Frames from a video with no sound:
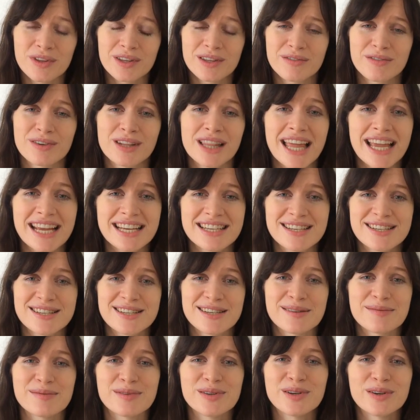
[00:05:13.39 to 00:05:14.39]
The
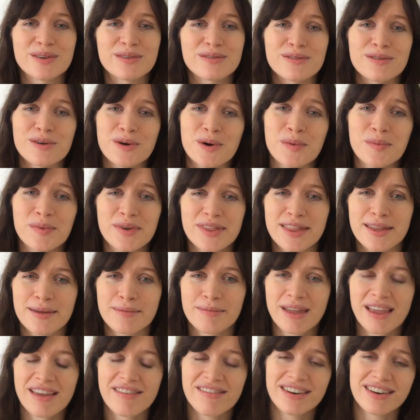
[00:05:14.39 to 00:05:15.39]
relationships you can form with them,
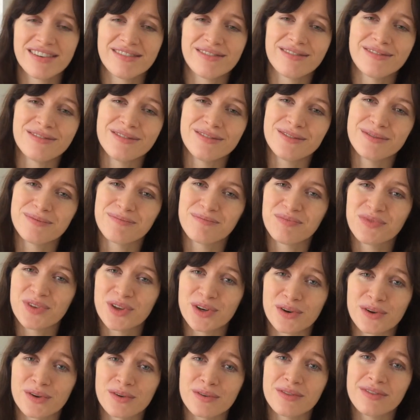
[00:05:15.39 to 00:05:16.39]
even if,
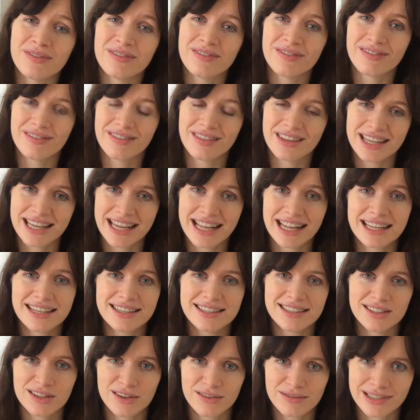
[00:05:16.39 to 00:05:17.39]
you know, English
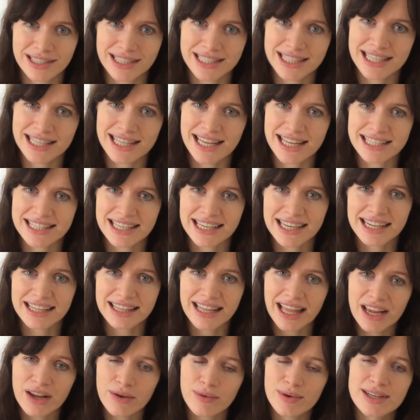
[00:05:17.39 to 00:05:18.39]
is obviously their second
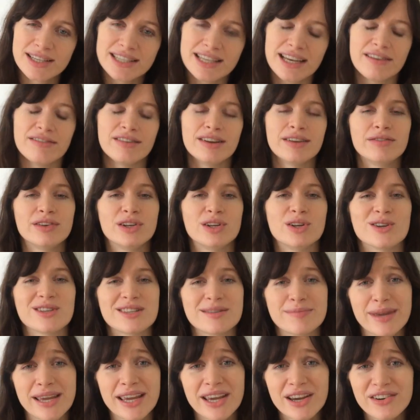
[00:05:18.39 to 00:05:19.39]
language, even if you don't
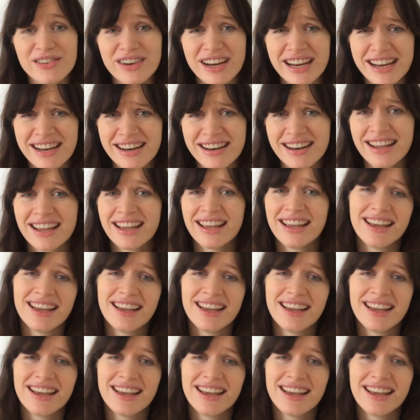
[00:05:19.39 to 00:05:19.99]
speak Korean,